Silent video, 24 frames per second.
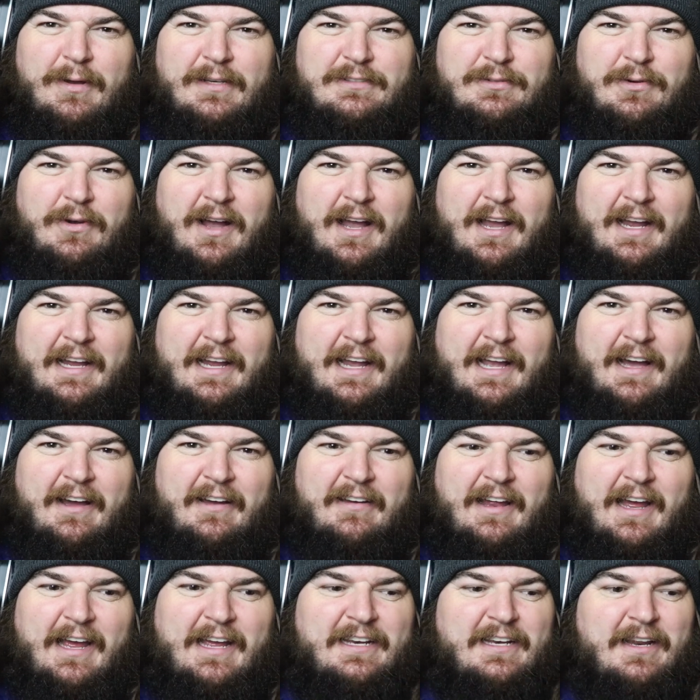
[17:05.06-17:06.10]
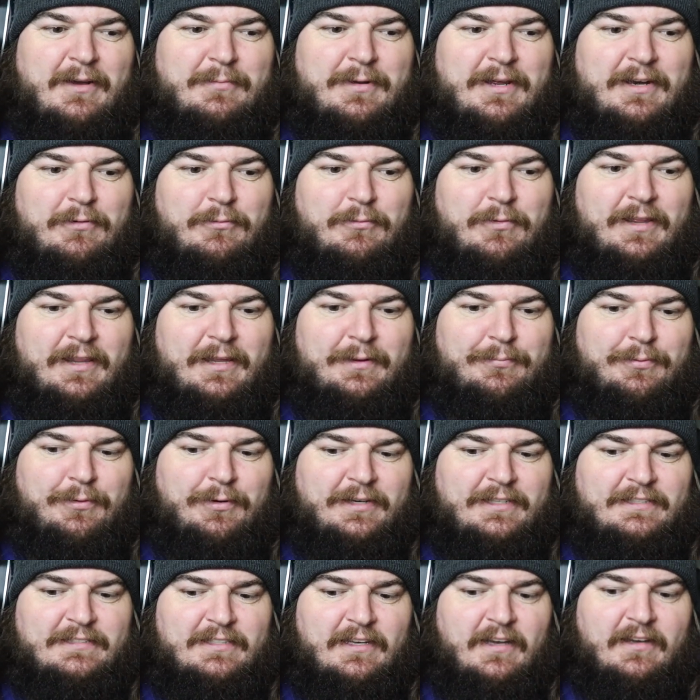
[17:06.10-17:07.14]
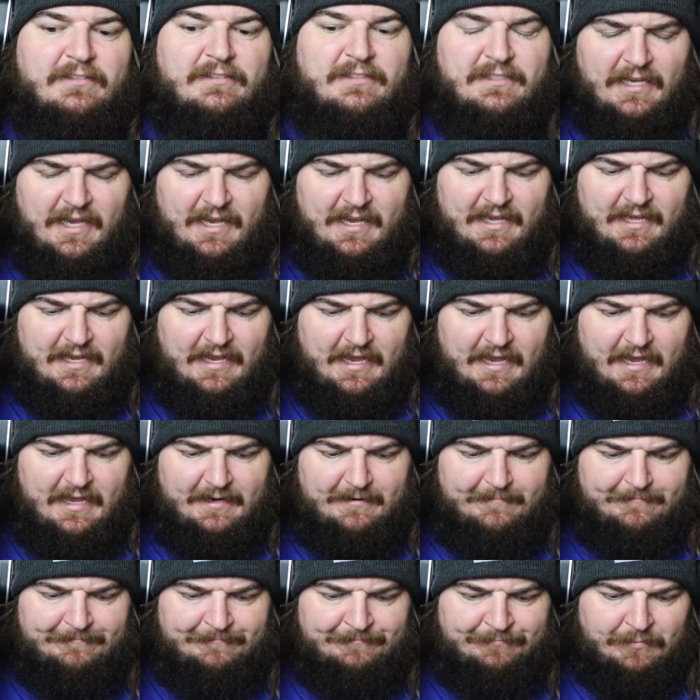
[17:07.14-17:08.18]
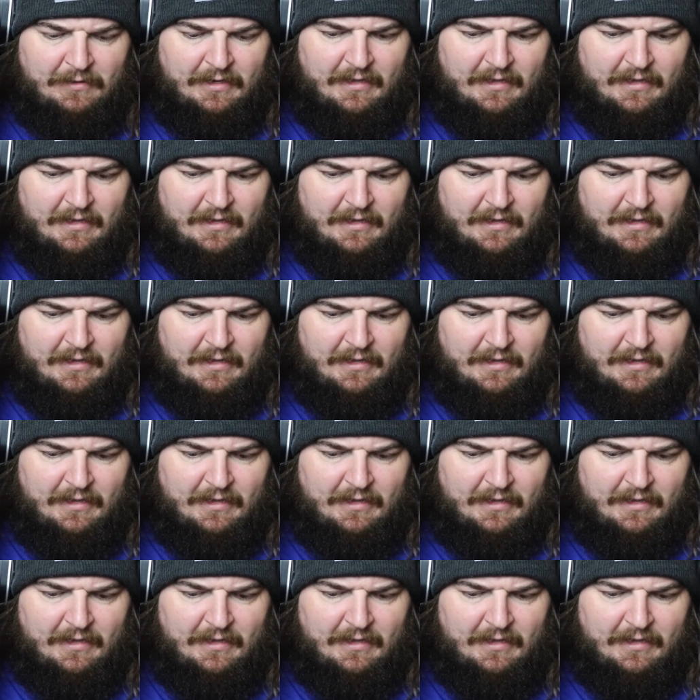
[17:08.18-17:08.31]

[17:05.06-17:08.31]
might as well hang out. I ended up getting a really pretty sunset. And